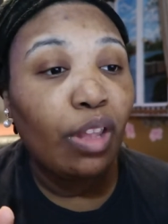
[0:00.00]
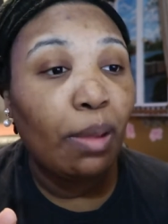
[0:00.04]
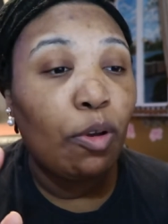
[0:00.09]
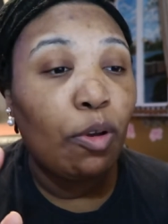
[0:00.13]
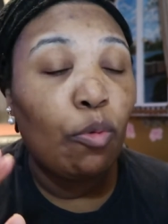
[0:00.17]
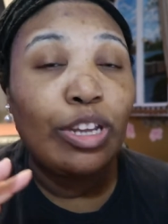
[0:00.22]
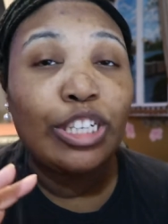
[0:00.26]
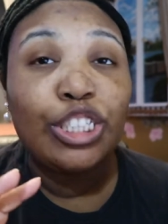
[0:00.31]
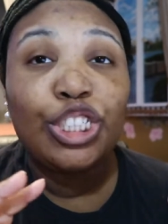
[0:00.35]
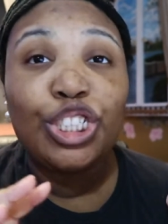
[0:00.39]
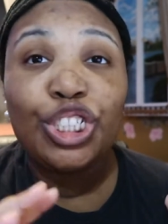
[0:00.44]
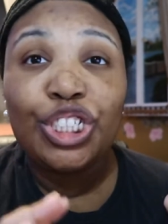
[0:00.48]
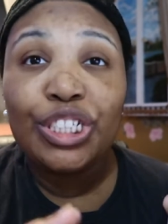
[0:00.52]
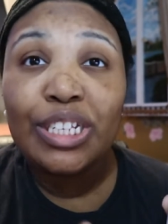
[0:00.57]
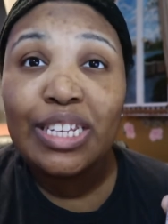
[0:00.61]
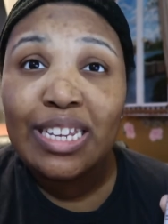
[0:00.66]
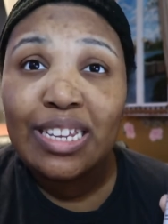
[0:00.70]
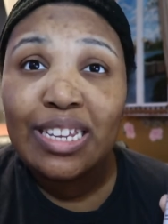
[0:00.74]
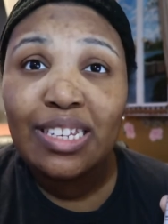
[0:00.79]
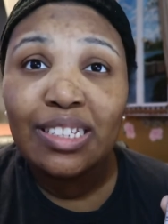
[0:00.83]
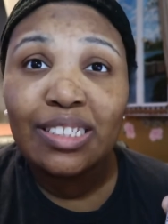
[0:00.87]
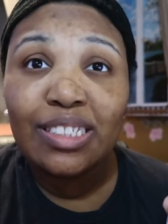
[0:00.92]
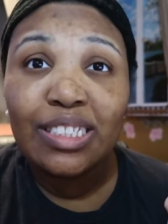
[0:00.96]
But with
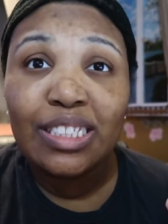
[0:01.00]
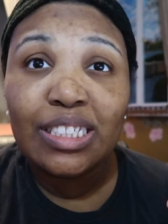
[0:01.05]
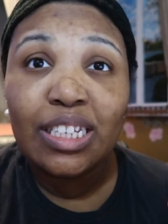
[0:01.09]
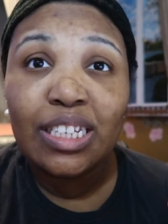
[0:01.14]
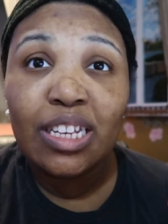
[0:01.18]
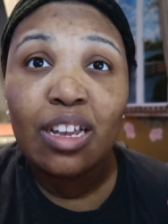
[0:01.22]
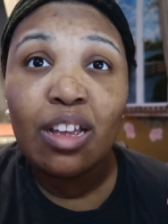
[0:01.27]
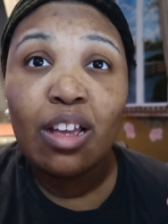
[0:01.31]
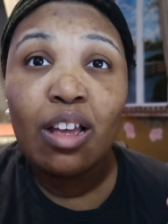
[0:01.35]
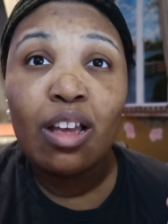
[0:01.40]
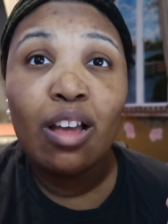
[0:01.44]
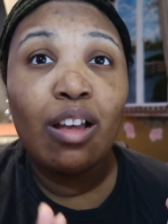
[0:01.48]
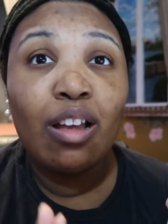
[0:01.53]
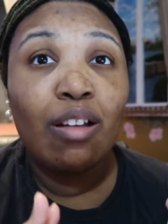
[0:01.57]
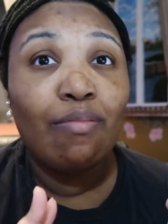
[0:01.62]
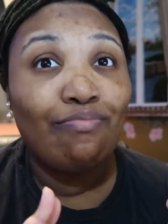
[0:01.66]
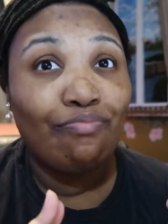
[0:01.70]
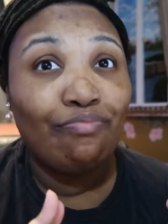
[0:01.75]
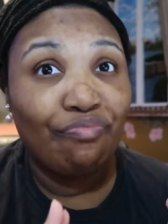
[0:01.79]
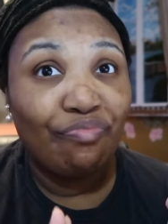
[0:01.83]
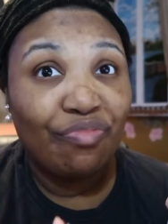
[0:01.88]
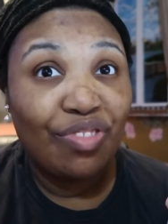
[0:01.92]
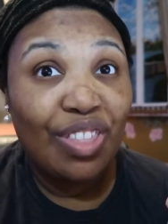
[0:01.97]
cheese,
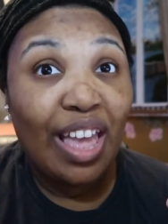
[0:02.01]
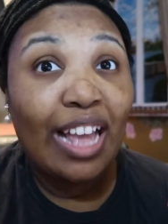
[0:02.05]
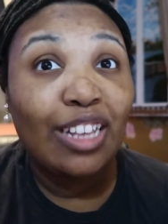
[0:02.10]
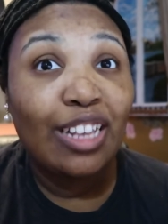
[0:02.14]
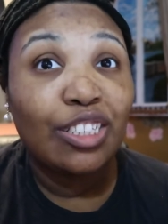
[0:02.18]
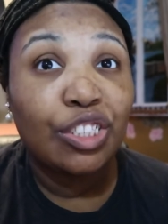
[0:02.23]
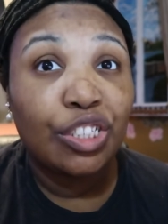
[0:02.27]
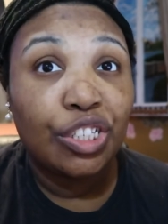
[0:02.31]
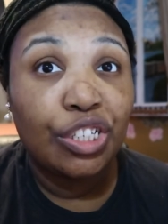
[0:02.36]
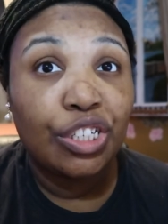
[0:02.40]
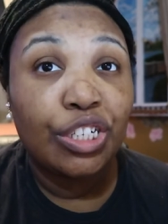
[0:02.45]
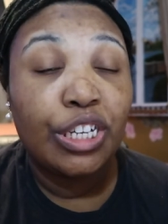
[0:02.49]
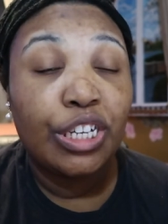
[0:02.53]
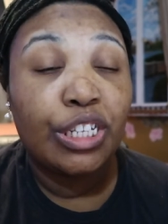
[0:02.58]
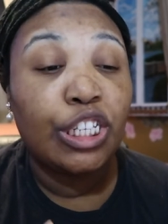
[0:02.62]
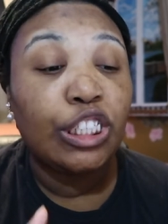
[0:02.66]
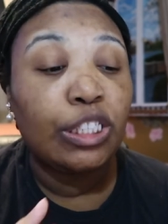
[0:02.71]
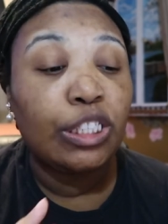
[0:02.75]
that's good.